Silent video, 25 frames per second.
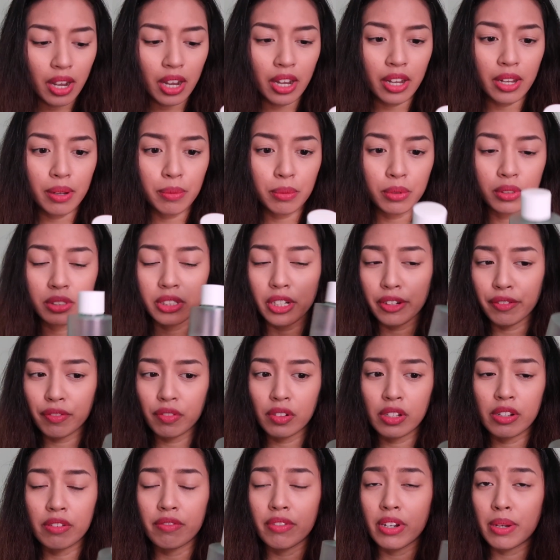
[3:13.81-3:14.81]
I will
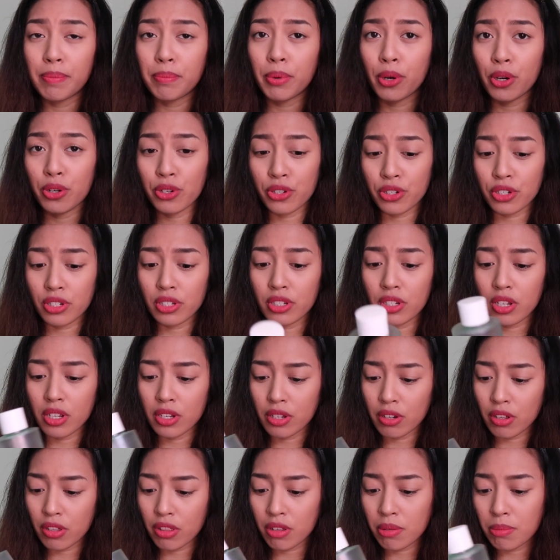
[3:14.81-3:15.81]
definitely repurchase
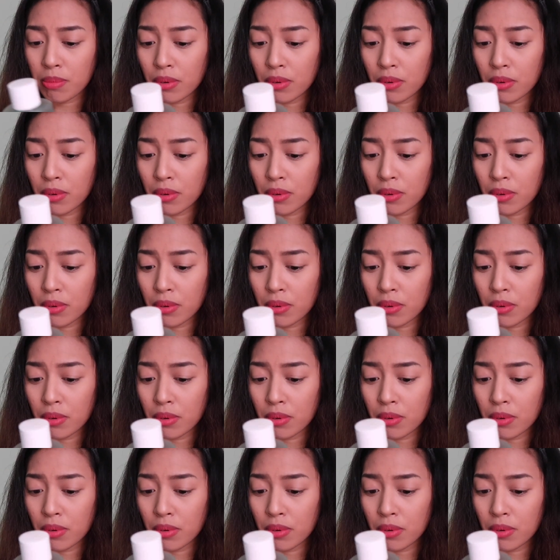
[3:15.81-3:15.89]
another